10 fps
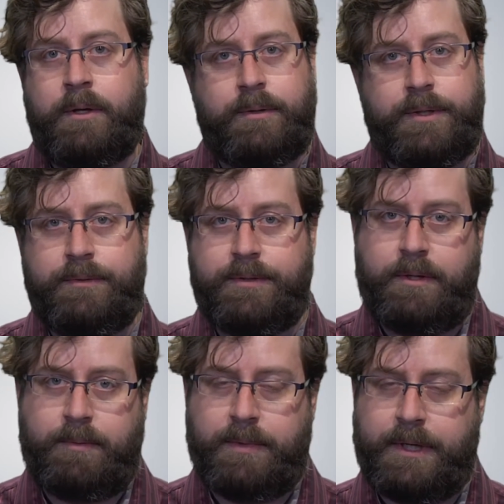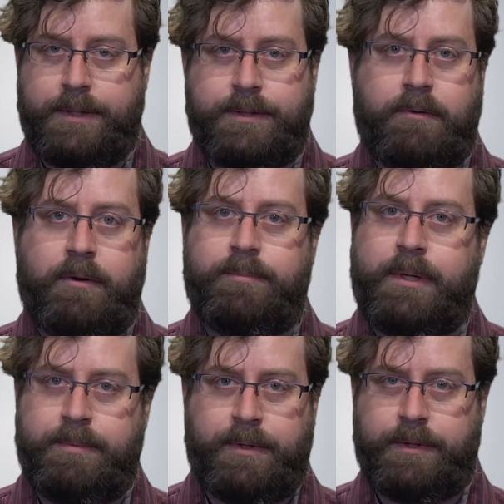who would use them against their own
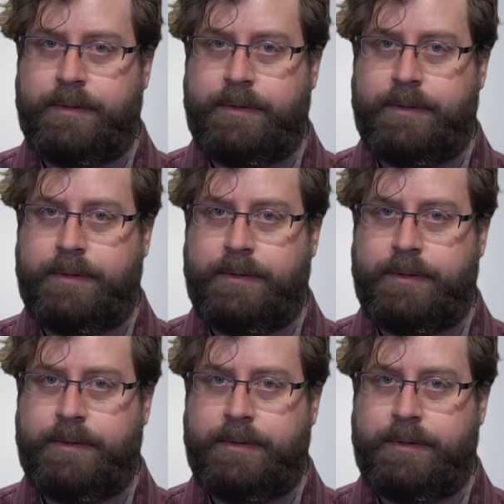people,